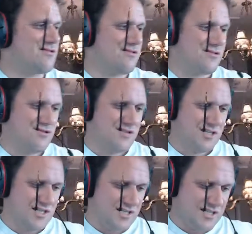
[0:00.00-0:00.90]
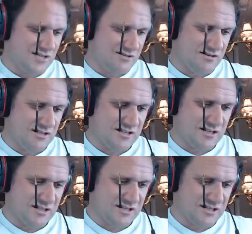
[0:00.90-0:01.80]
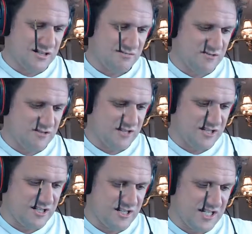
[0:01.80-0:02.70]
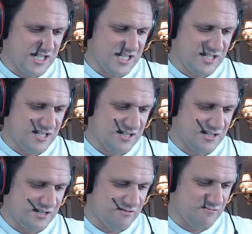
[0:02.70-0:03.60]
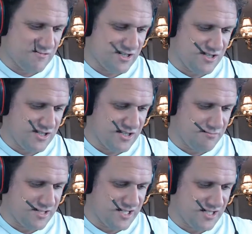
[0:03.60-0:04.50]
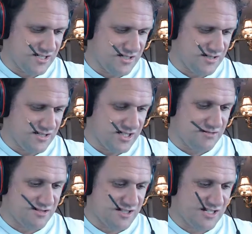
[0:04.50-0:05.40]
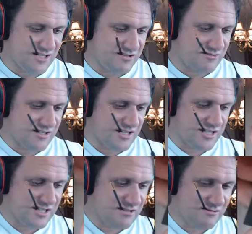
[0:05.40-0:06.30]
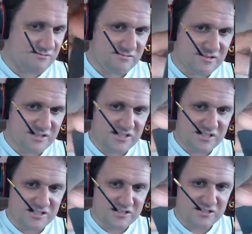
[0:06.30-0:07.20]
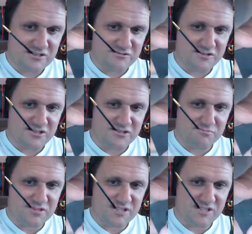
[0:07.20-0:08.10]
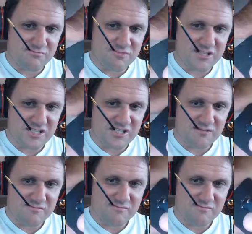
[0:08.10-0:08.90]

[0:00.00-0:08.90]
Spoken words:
gun. No, it looks like this gun actually more or less intact. Never mind, I take it back. Oh, look at that though. Like here I was trying to paint this mini,